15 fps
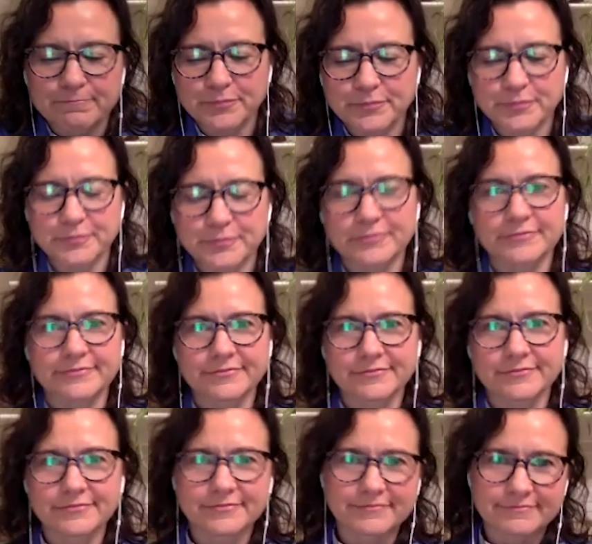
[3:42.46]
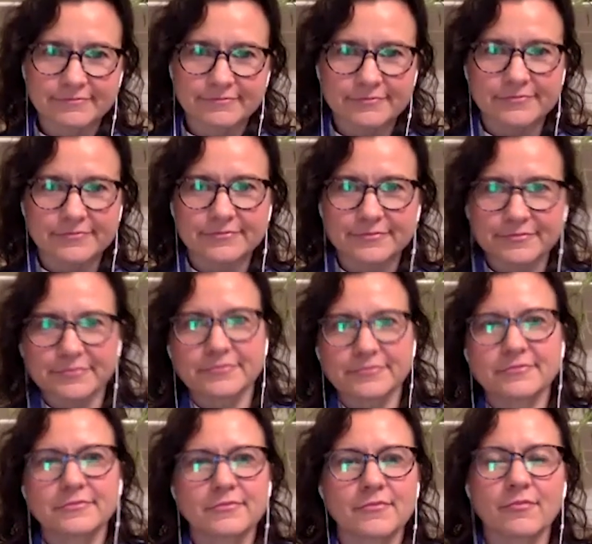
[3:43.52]

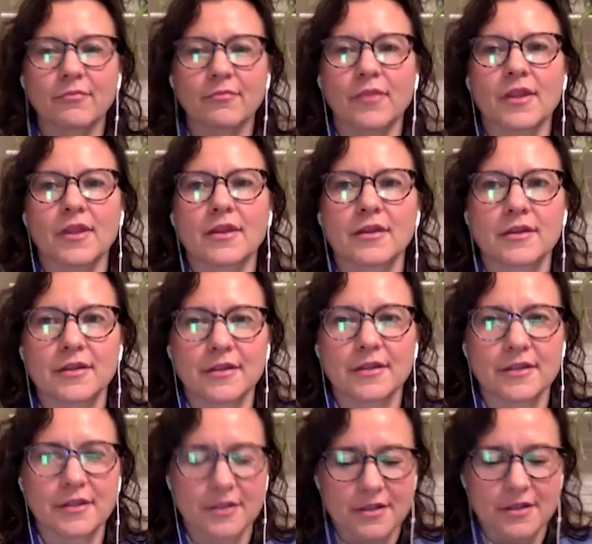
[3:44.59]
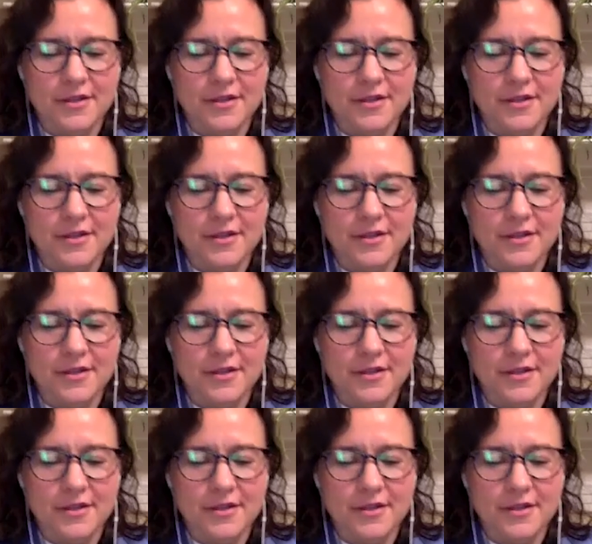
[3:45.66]
Nothing is said.